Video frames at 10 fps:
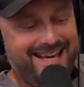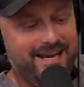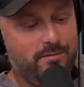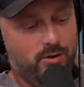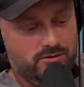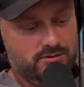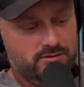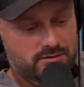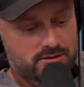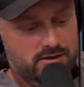Gable.
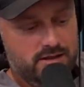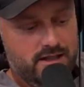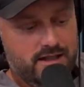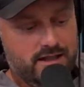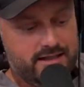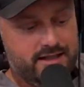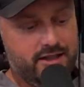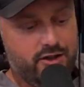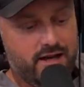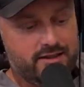Listening
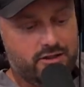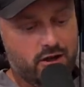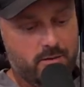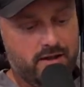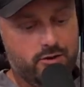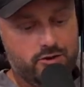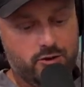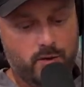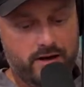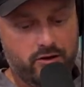to you guys talk about
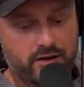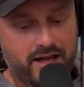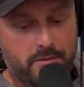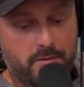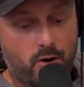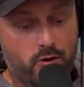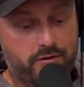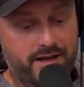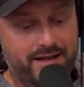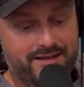losing weight really got me
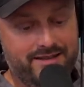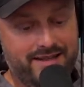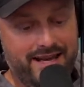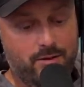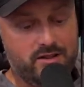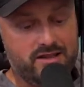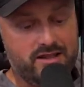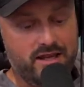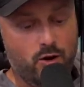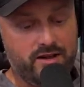motivated. Today was
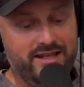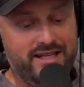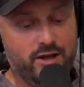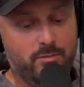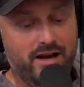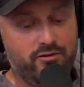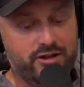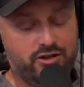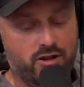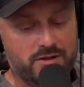the only nearby
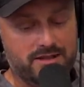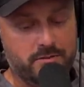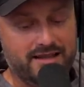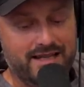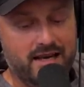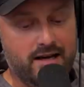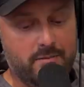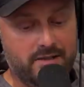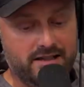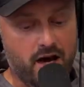restaurant was a
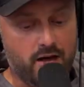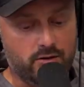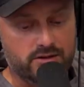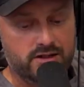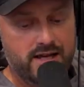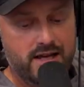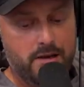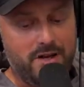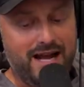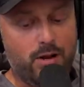McDonald's,
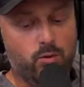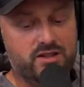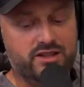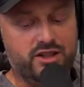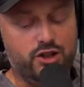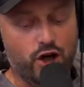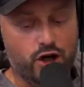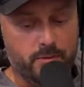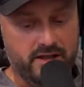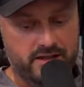but I was
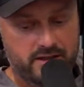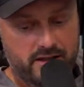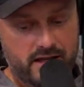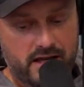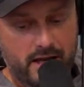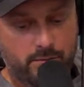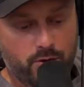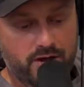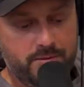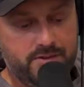determined. I
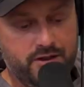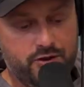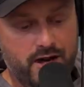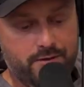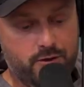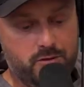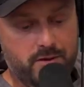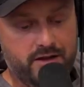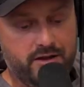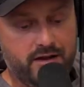pulled up to the drive-thru
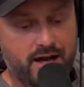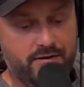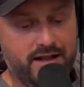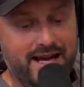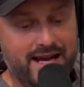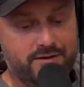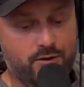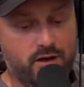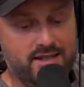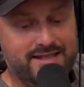speaker and confidently asked
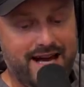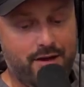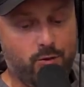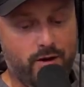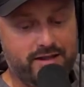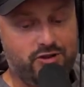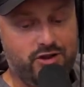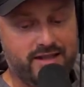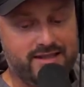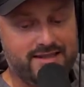for a Southwest
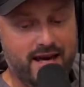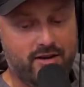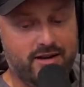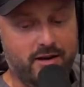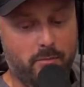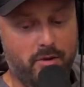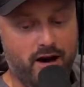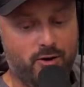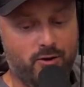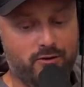chicken salad and a
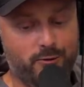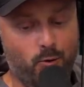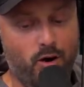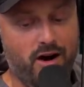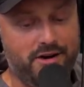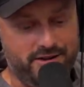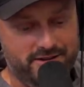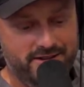bottle of water.